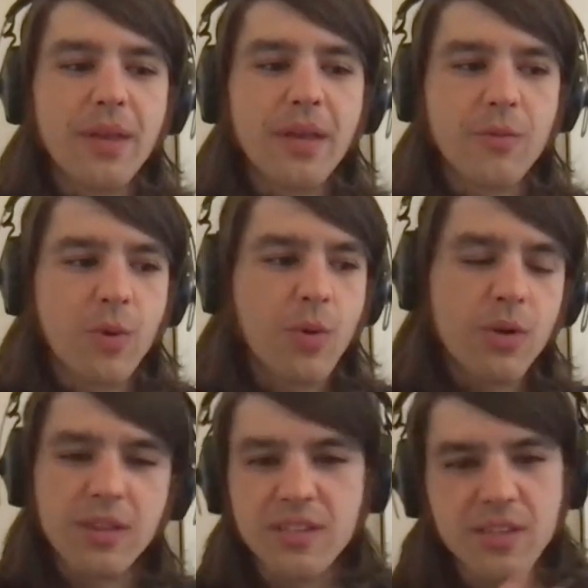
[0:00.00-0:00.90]
and
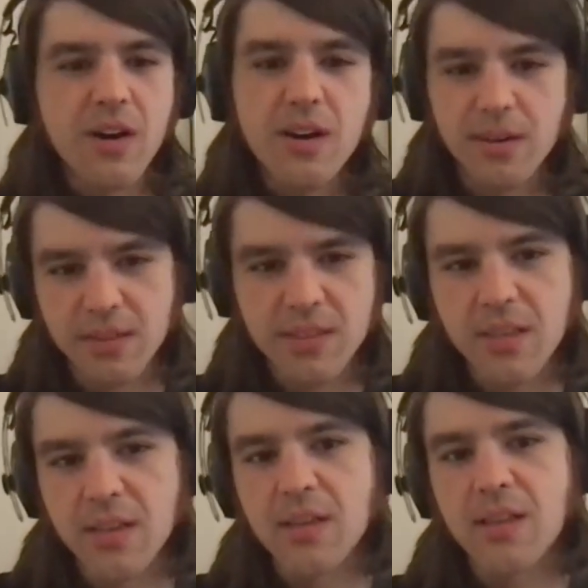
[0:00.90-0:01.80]
recorded the
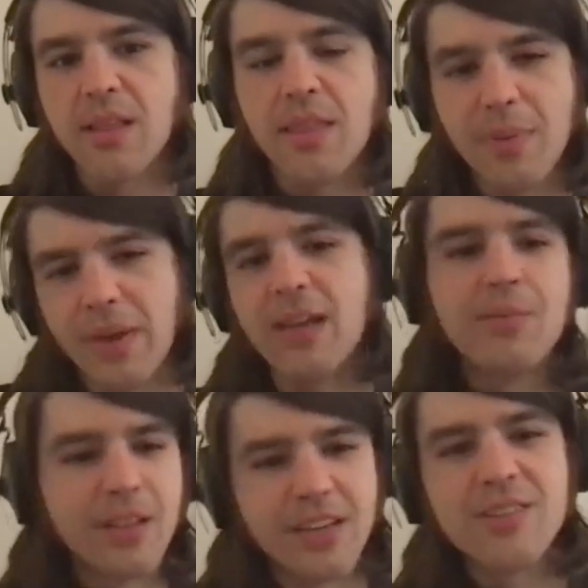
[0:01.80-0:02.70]
songs that the band
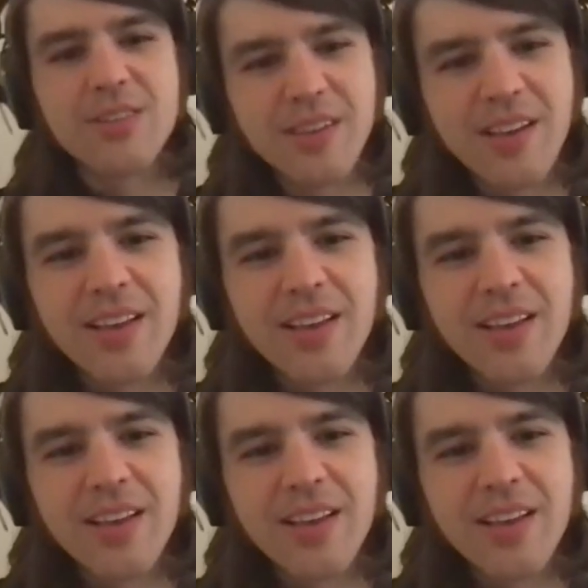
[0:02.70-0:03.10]
plays.